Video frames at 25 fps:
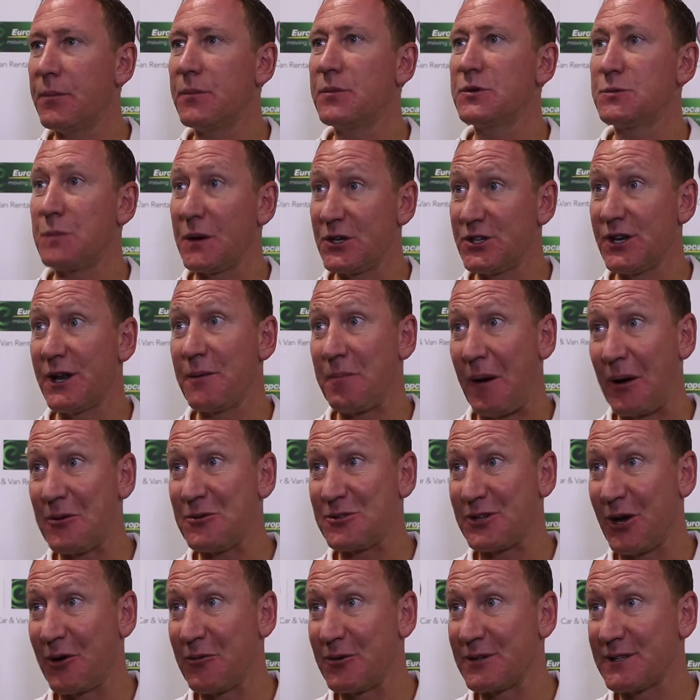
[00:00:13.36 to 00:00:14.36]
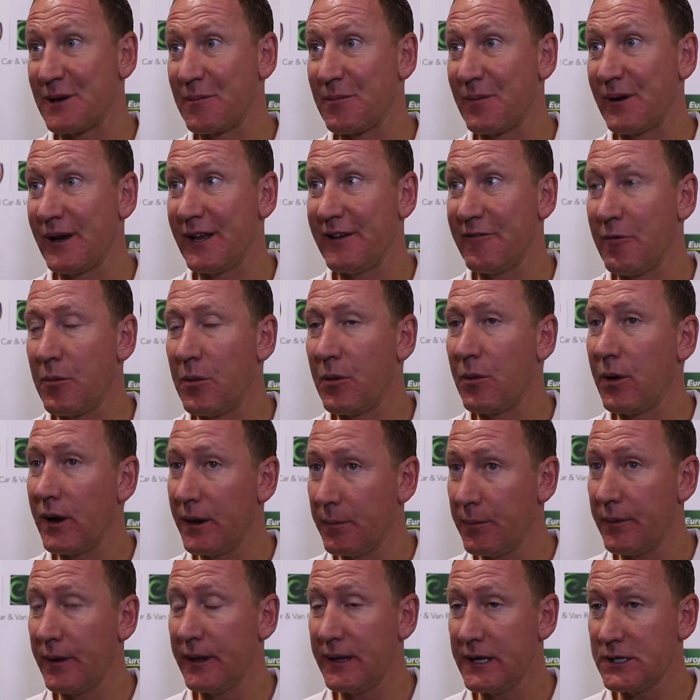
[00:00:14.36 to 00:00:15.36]
especially the boat show was unbelievable.
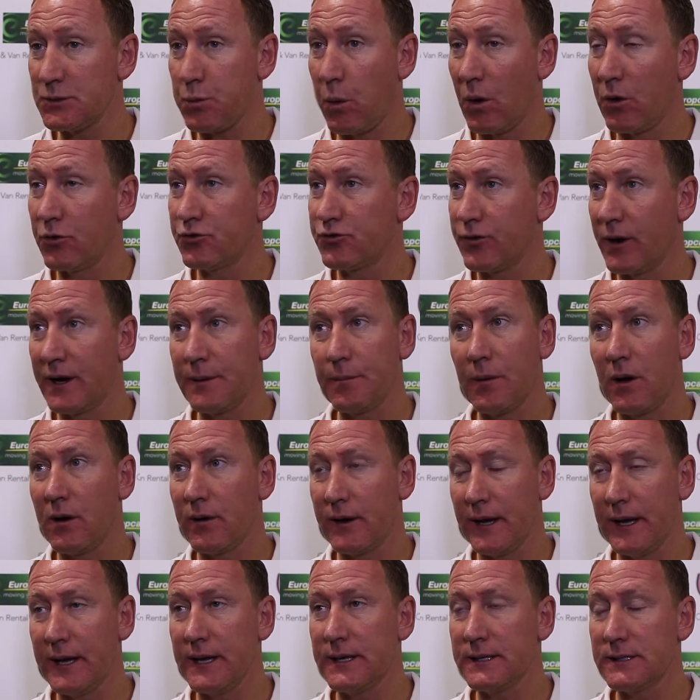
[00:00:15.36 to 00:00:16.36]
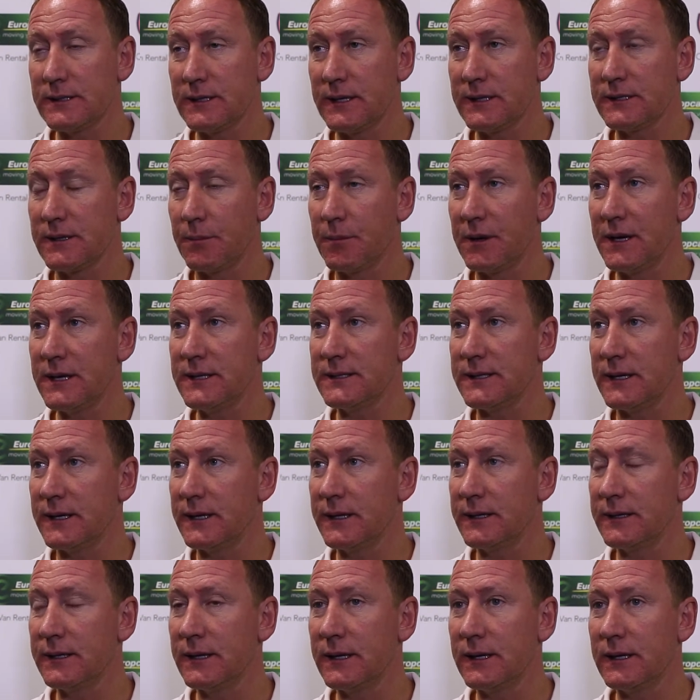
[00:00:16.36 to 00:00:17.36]
Yeah. But this World Trade Market is
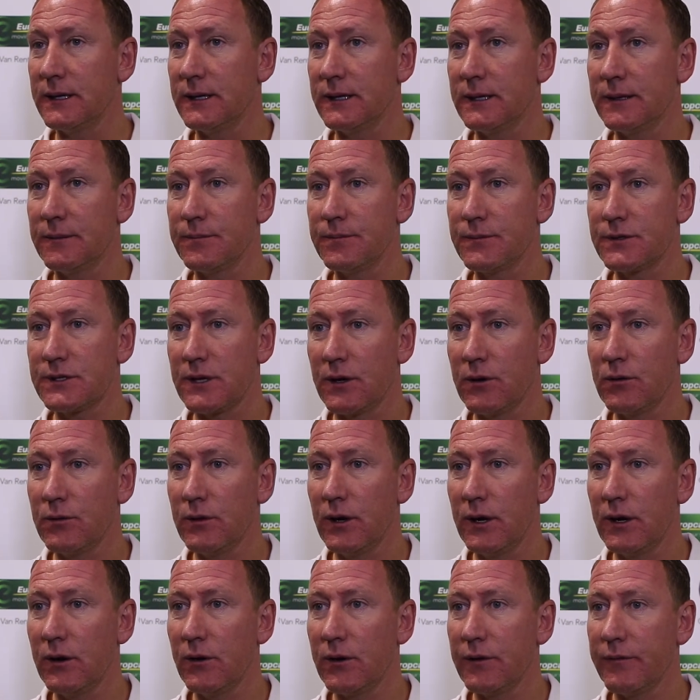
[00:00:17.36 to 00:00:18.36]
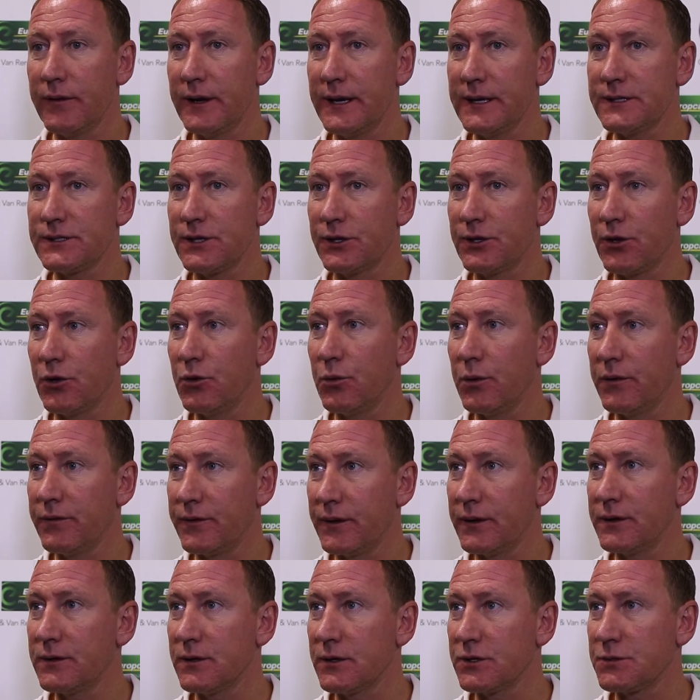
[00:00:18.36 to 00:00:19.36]
amazing, and so a lot of it is to do
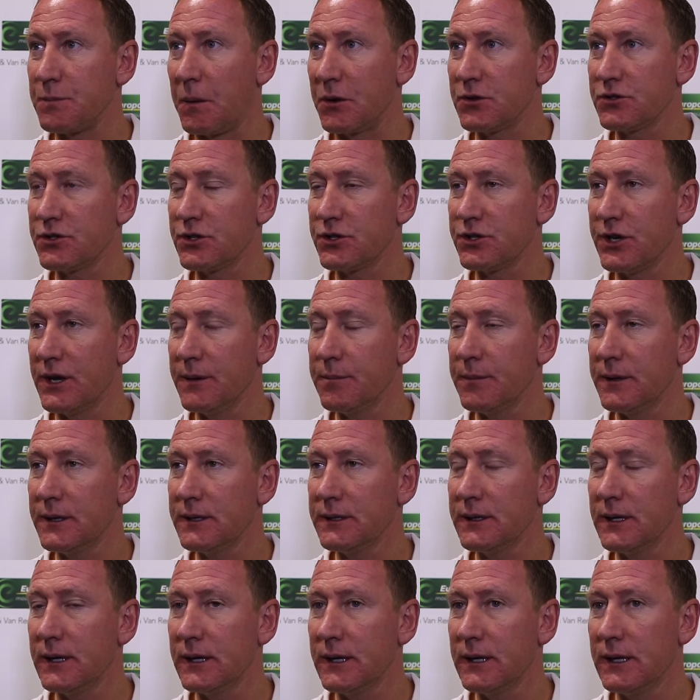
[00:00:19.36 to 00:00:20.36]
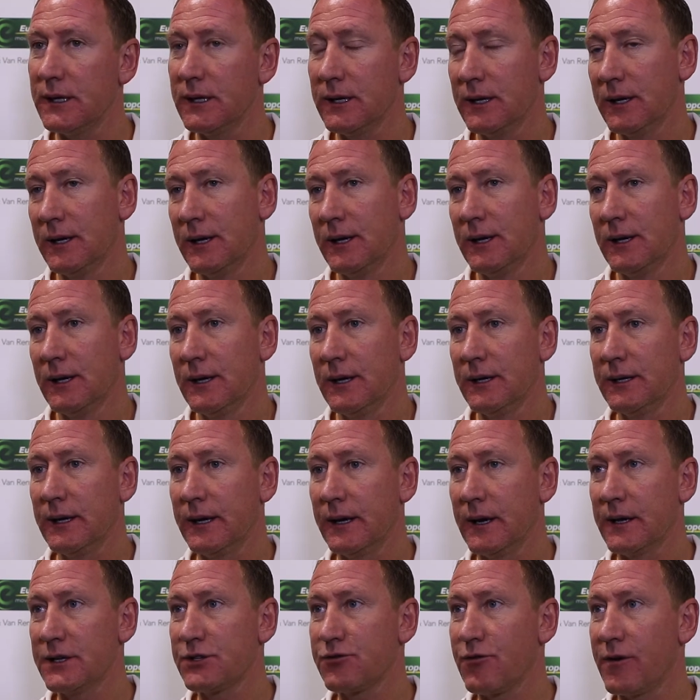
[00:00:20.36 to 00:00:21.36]
with the sponsorship, and
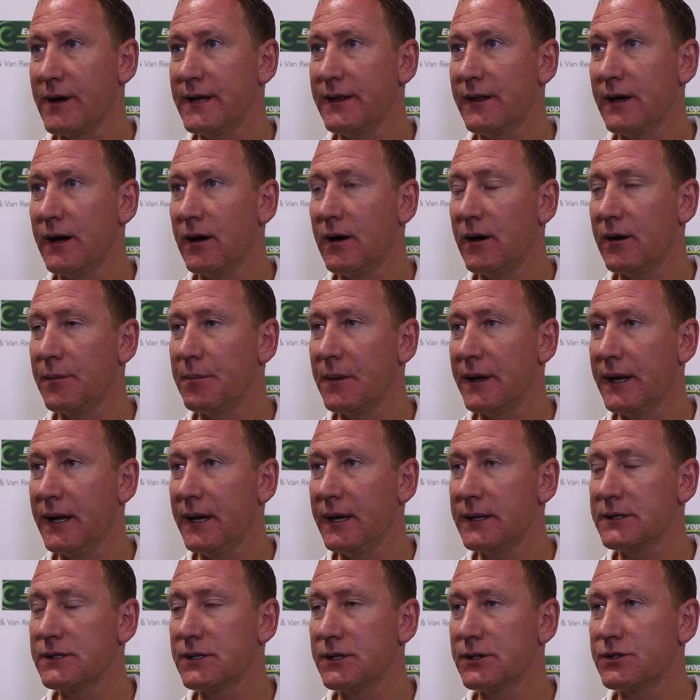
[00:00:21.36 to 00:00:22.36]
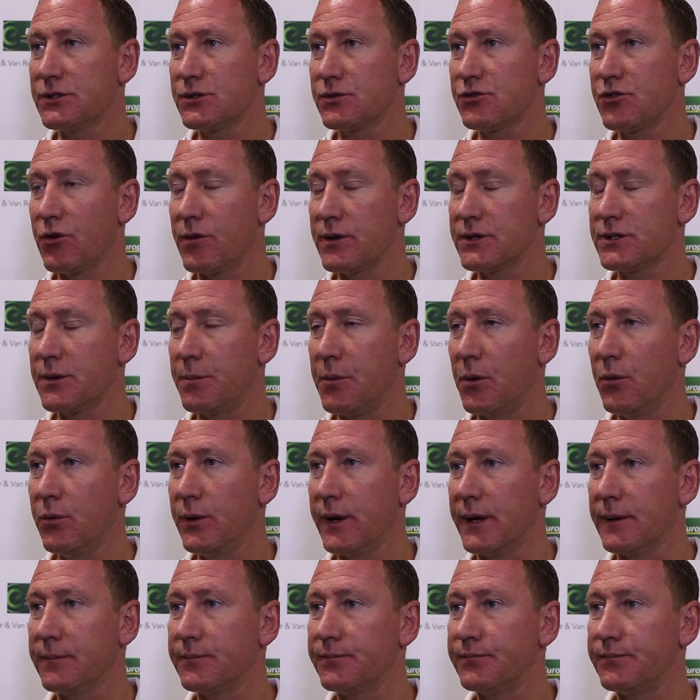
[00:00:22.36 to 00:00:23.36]
it's great that I'm here to try and support it.